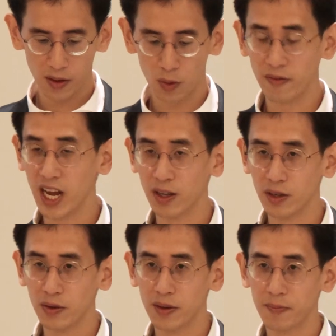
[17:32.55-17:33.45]
were
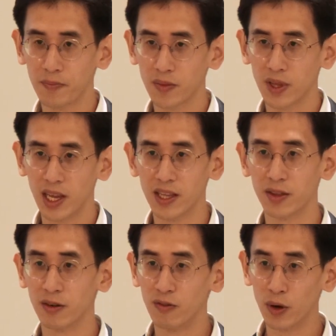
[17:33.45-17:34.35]
valued and that
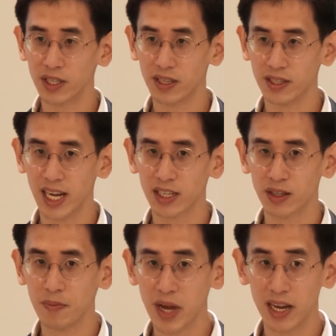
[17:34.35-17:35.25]
their voices
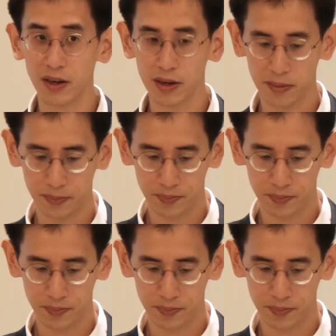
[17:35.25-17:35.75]
actually mattered?